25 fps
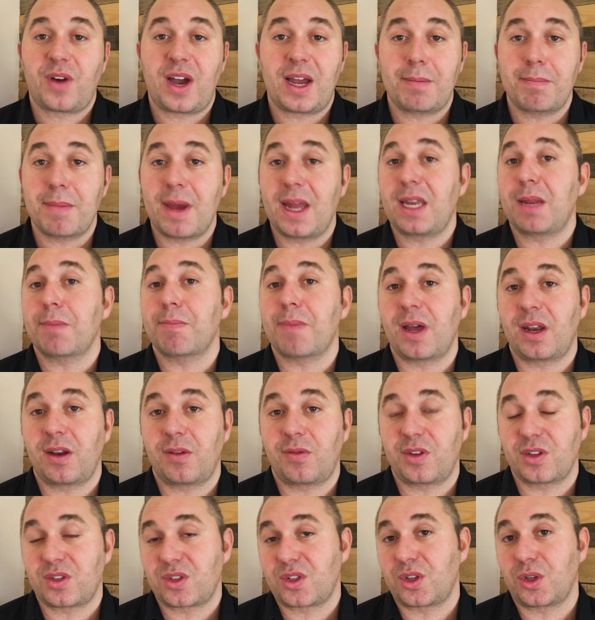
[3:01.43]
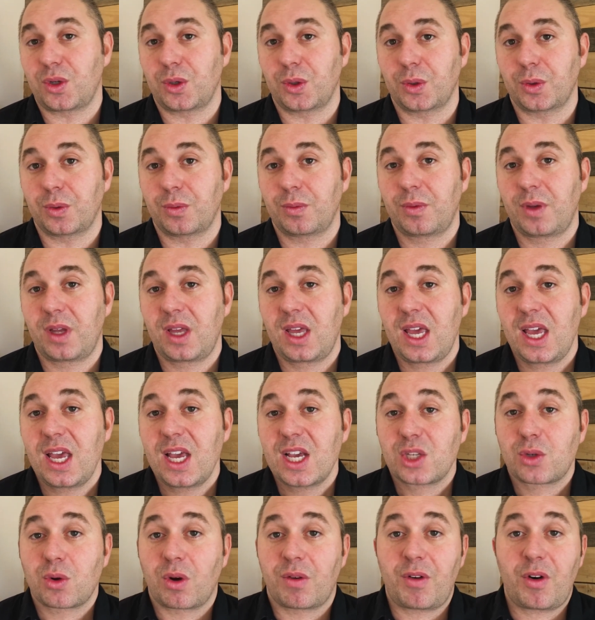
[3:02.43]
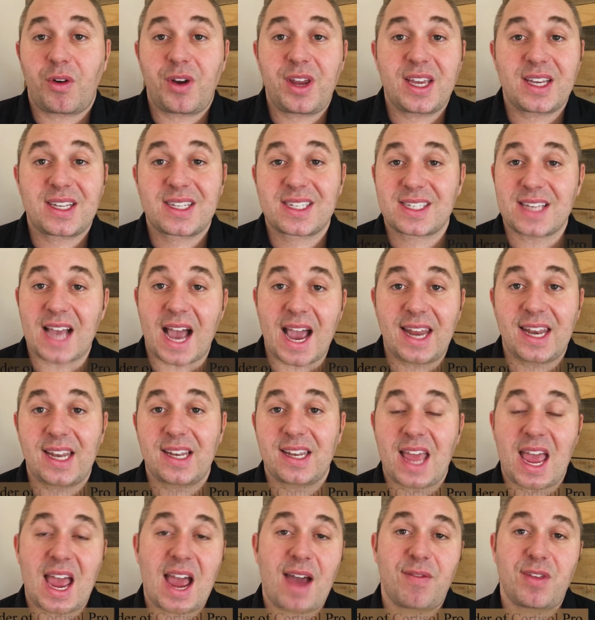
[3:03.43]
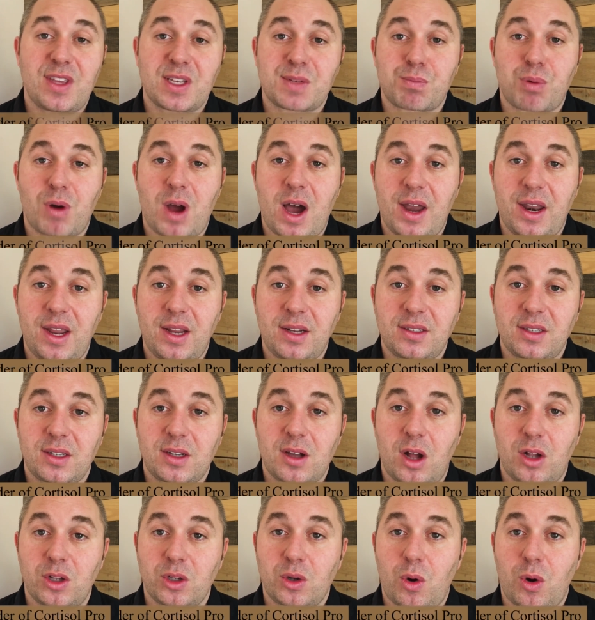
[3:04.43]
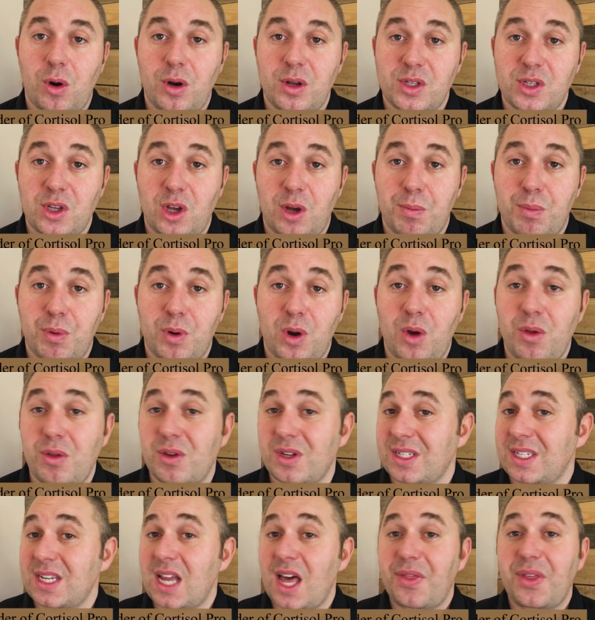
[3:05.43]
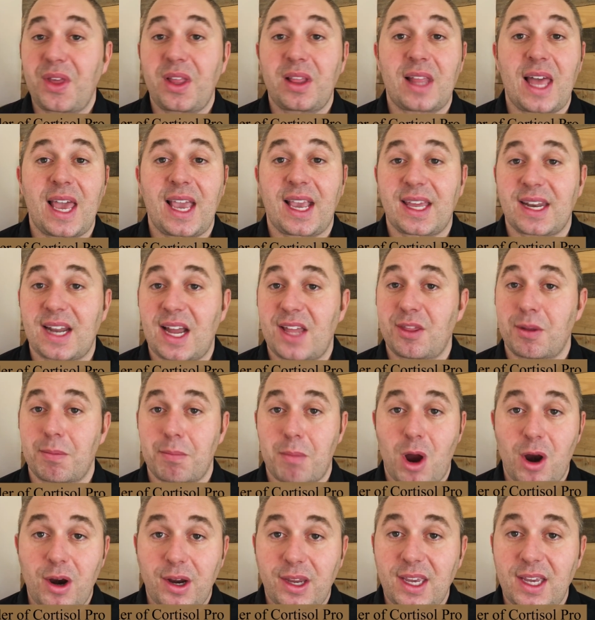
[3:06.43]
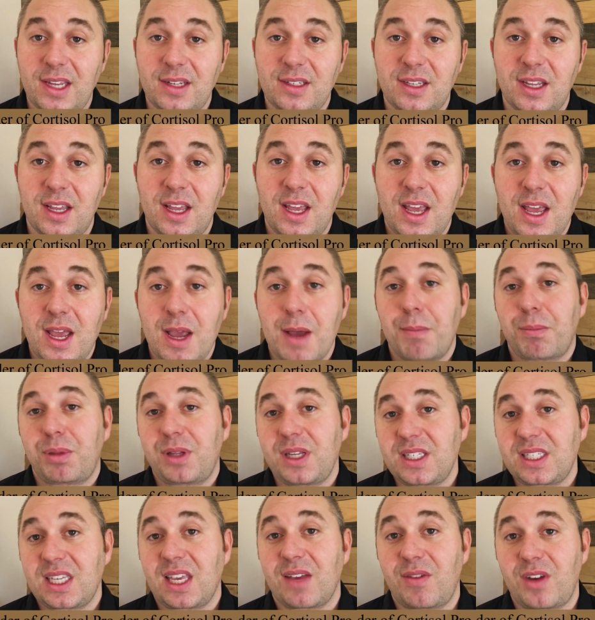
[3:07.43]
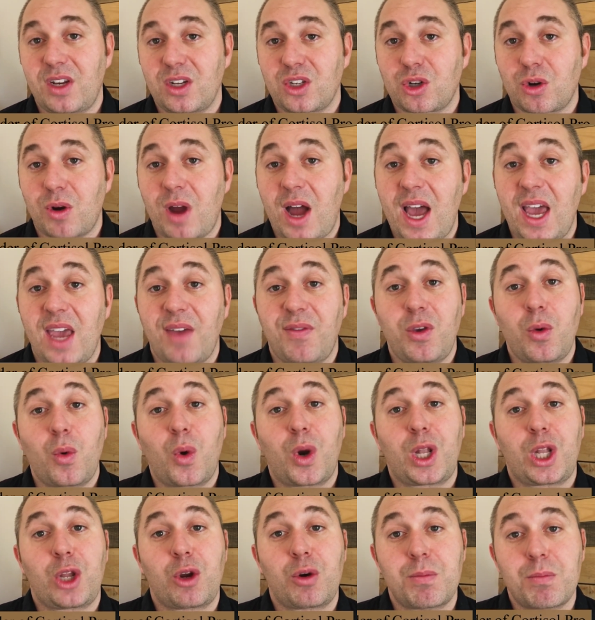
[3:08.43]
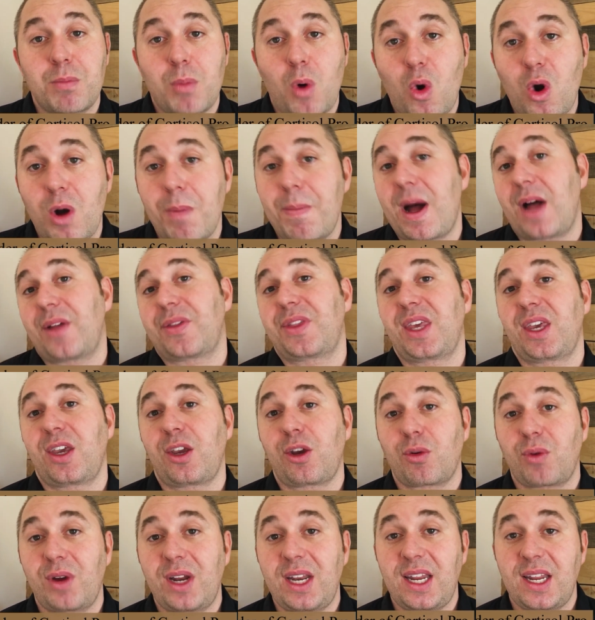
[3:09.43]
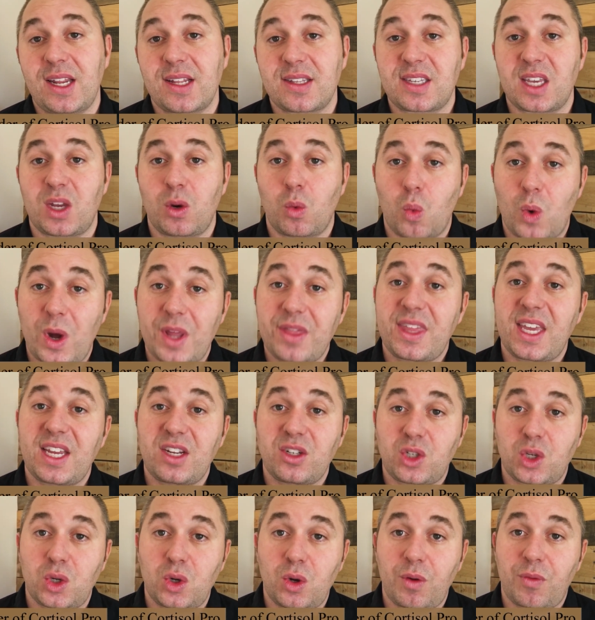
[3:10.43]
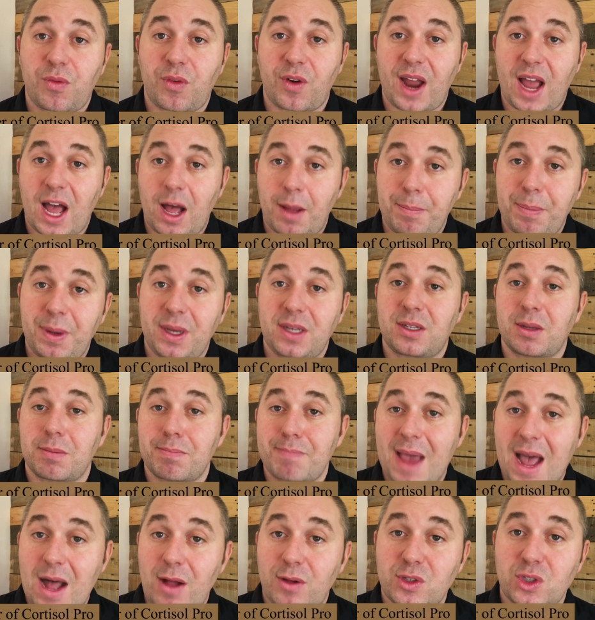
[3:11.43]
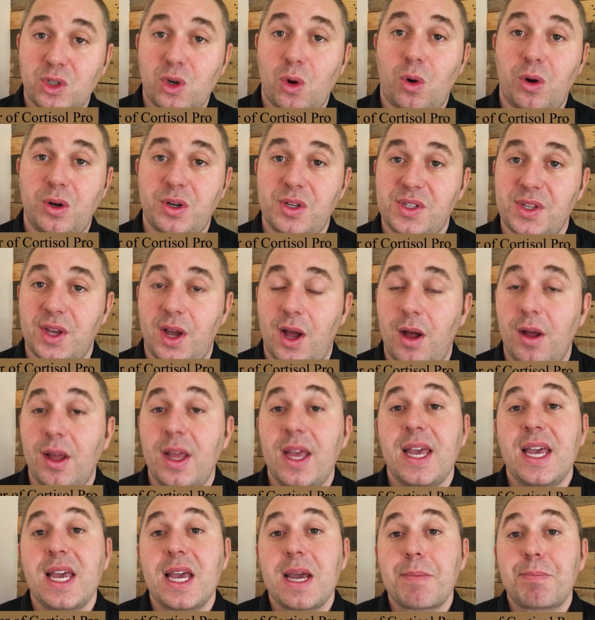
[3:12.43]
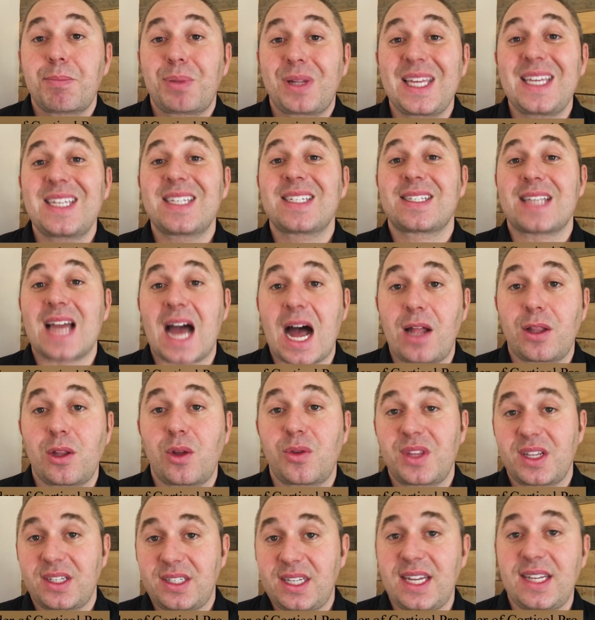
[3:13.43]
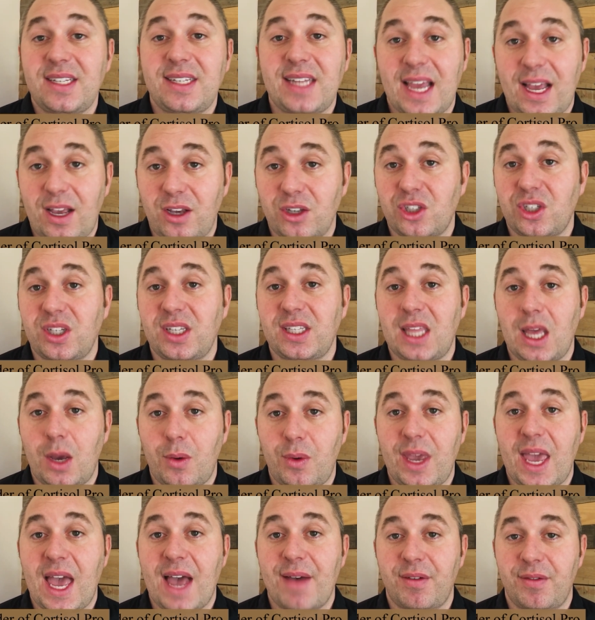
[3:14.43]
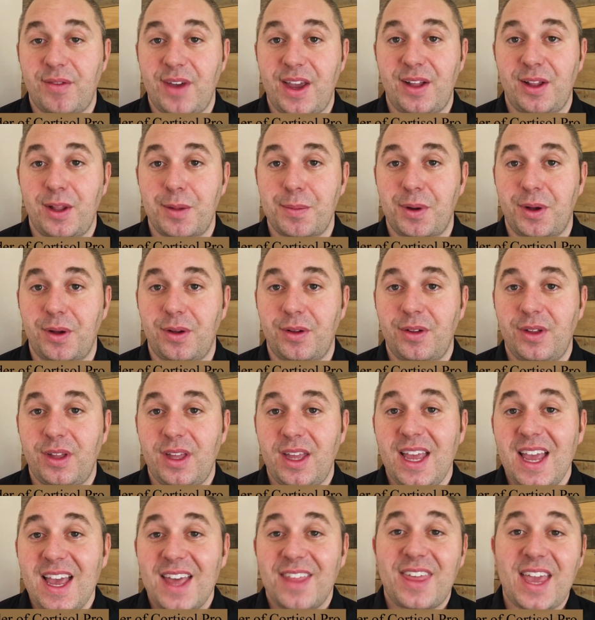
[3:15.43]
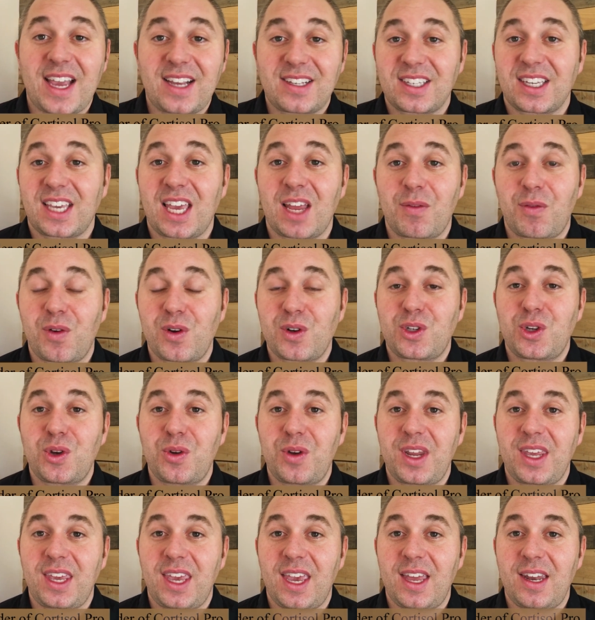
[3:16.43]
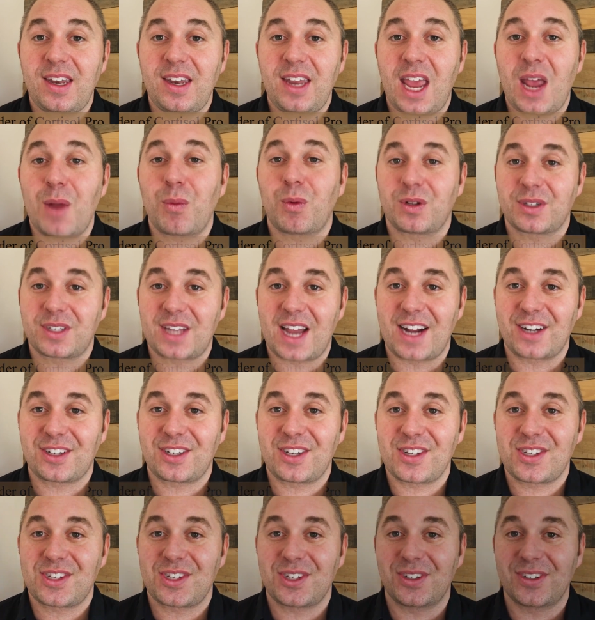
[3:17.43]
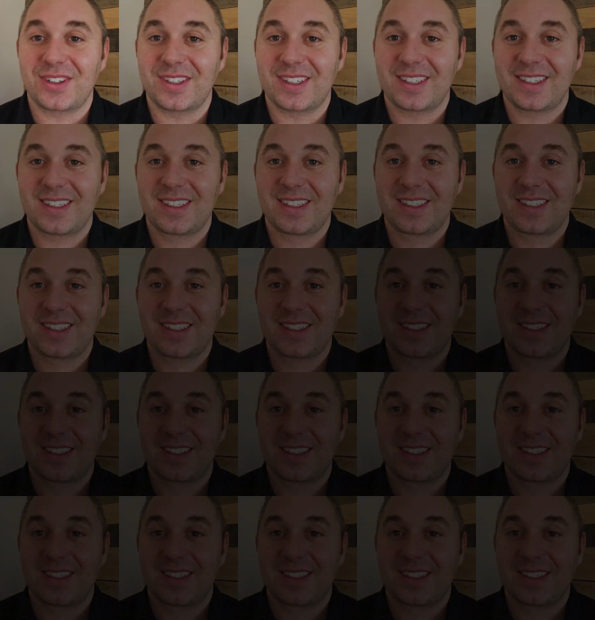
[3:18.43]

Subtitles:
you'll find many benefits to. So we're very excited to have this product called Coritsol Pro. There's nothing like it on the market. Please give it a try. If you want to learn more about the ingredients and what they do for helping to balance cortisol, please download the detail sheet that we have available. Thanks again for tuning in, and we'll talk to you soon.